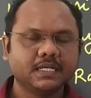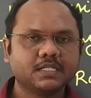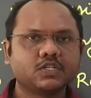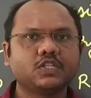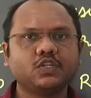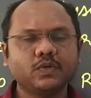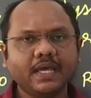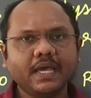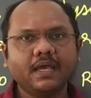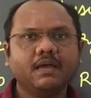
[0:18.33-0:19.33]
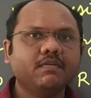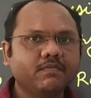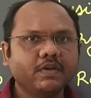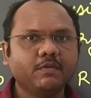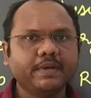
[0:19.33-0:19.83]
So today
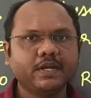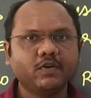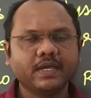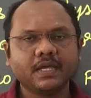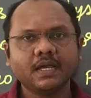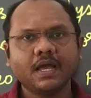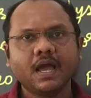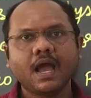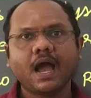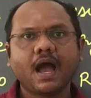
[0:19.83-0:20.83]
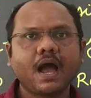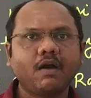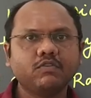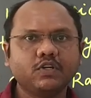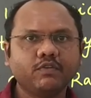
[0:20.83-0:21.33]
we will be doing
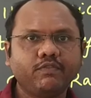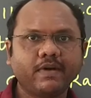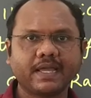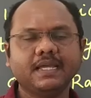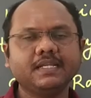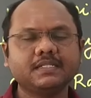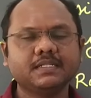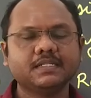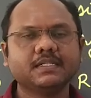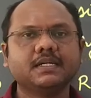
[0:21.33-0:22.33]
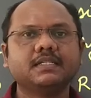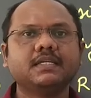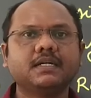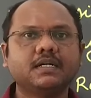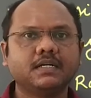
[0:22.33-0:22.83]
how to find
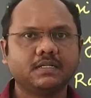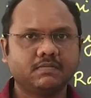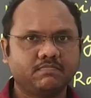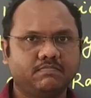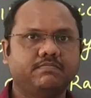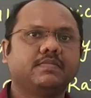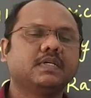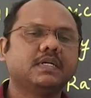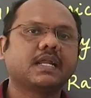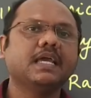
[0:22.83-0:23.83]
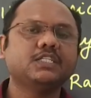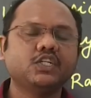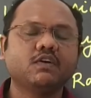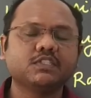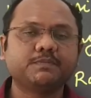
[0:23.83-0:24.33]
the
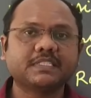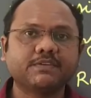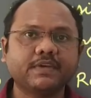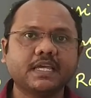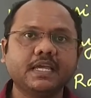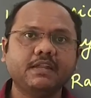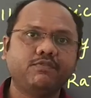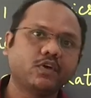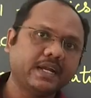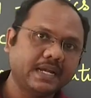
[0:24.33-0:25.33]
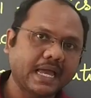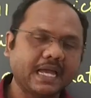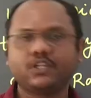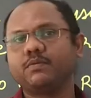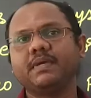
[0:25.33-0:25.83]
ratio of specific heat for a
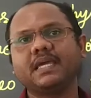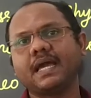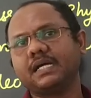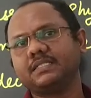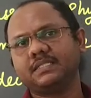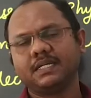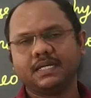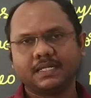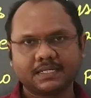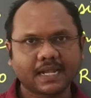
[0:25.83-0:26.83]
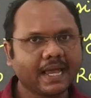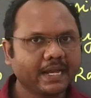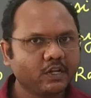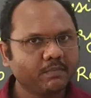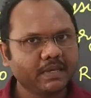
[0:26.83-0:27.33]
diatomic gas,
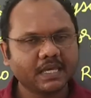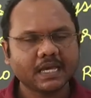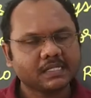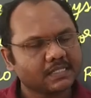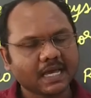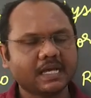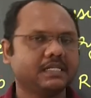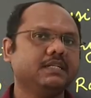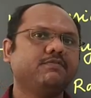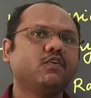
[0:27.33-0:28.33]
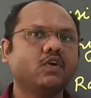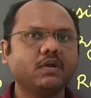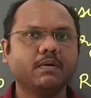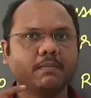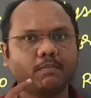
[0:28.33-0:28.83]
triatomic gas and for
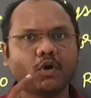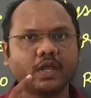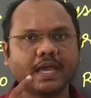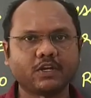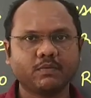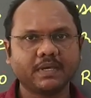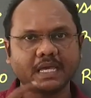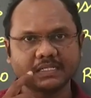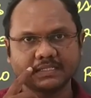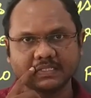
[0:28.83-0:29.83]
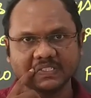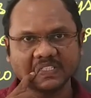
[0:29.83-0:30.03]
polyatomic gases.